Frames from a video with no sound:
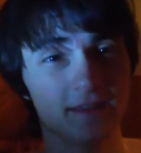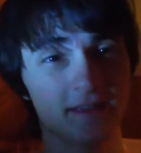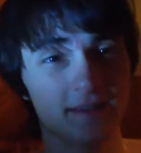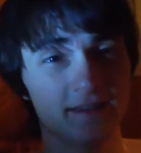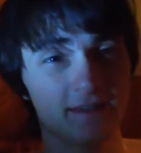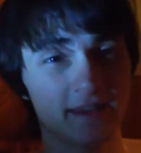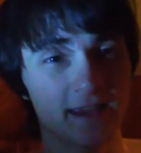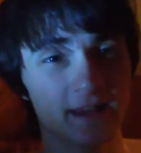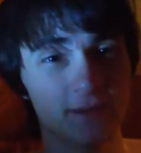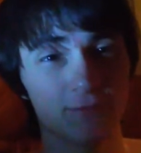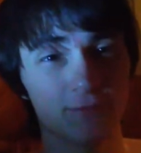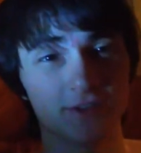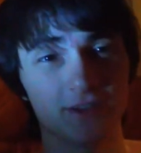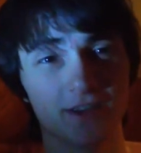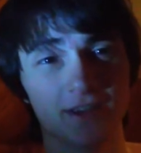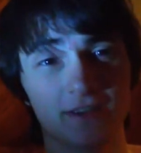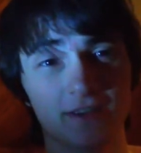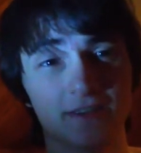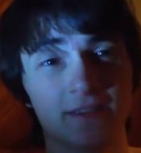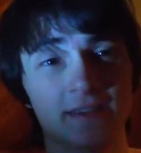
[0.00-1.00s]
this kid
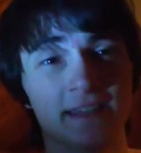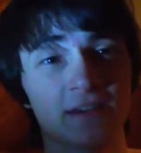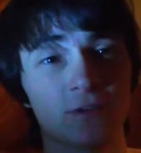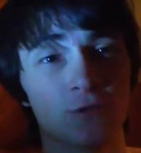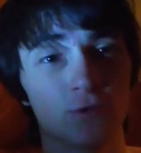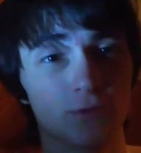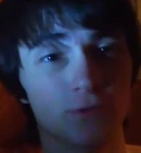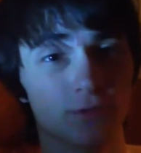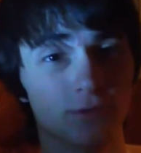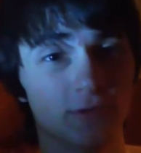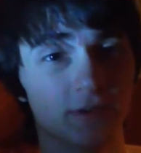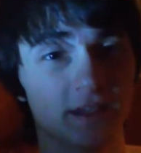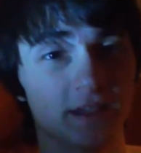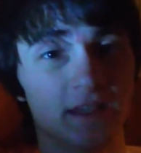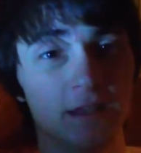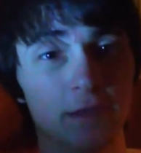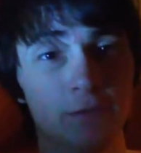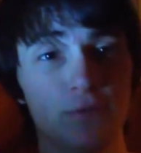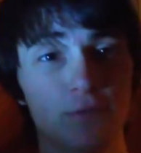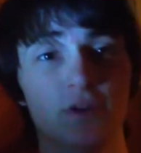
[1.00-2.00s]
was a dickhole.
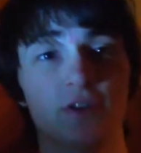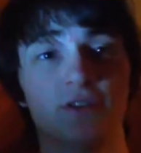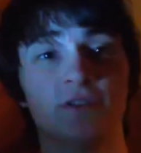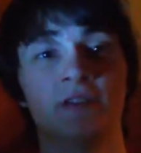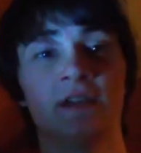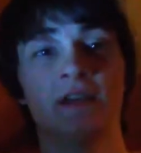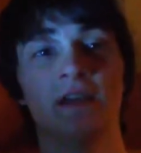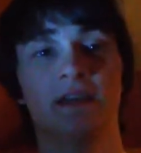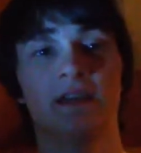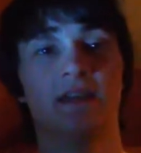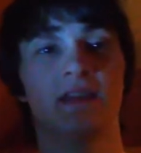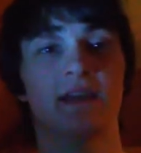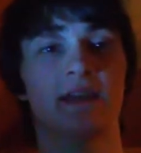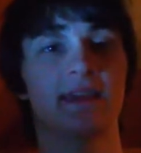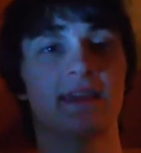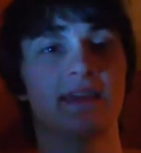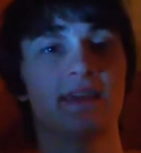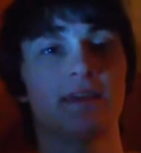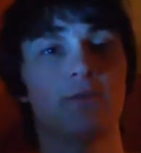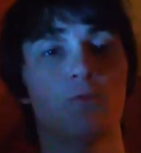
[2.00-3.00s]
He was,
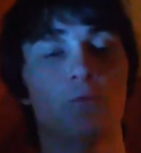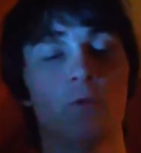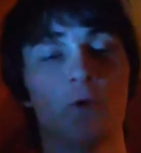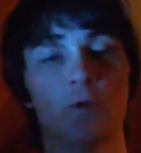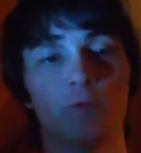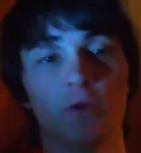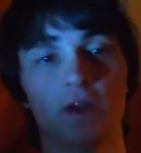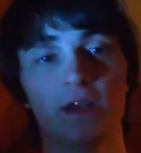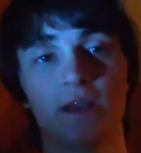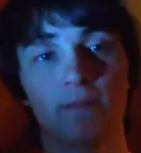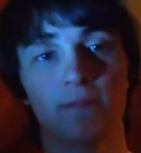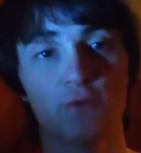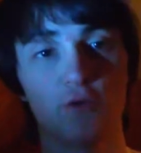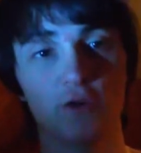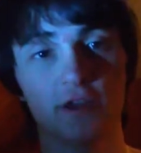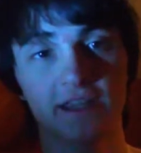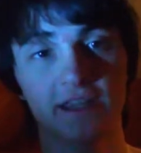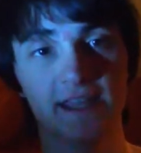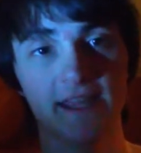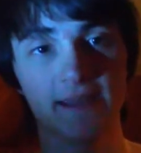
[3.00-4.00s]
like, when Rick and
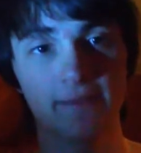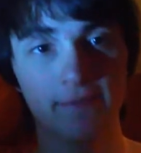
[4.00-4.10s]
Morty